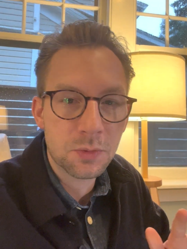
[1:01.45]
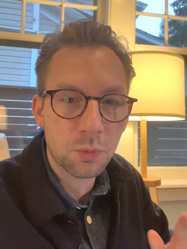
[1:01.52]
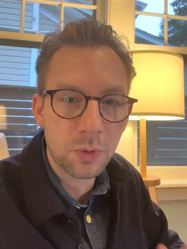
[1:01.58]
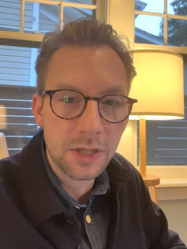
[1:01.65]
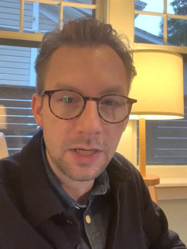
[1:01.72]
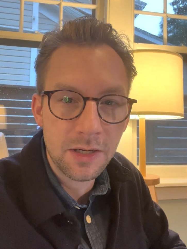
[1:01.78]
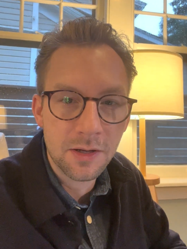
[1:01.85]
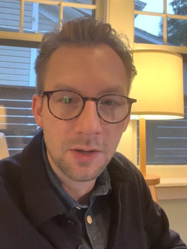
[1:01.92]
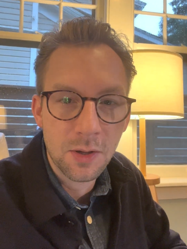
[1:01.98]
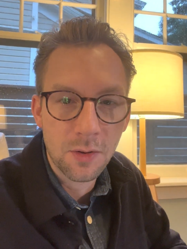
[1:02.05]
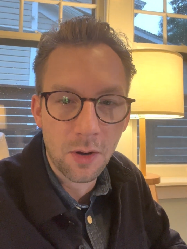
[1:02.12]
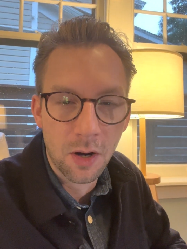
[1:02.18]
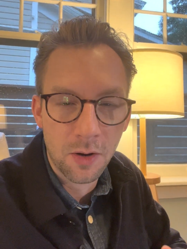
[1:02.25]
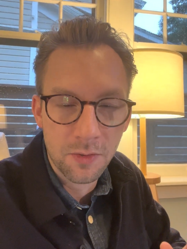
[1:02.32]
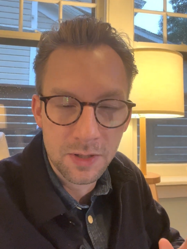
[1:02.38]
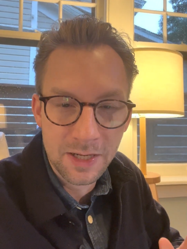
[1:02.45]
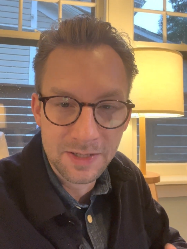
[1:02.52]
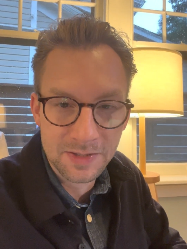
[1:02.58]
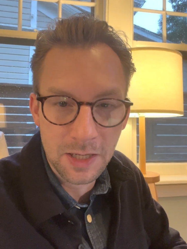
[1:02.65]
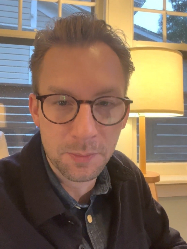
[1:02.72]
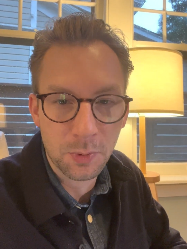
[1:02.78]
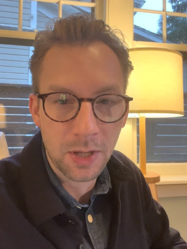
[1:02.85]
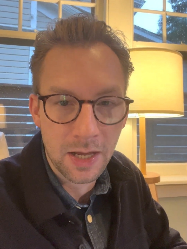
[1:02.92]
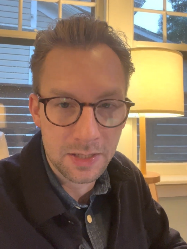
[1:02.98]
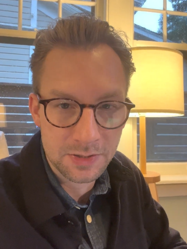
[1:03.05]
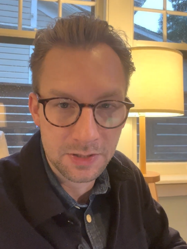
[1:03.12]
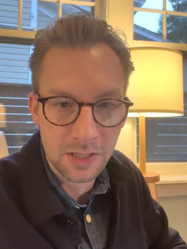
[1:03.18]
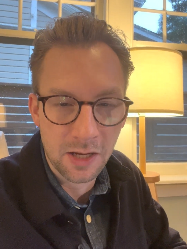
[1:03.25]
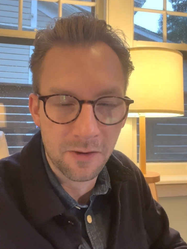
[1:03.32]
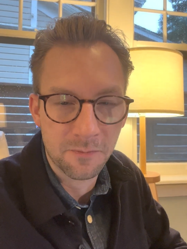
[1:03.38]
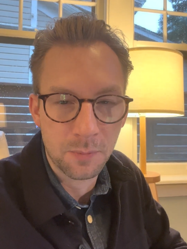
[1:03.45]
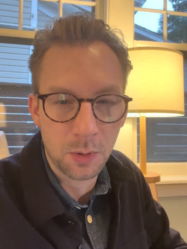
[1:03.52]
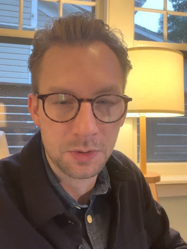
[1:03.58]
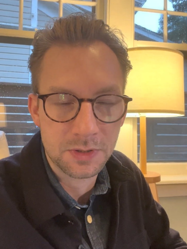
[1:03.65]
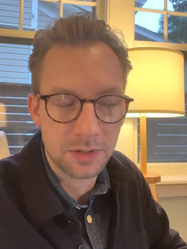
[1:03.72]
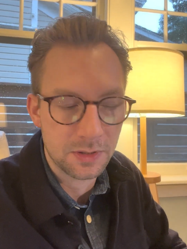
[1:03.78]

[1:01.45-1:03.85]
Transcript: read the example essay I've posted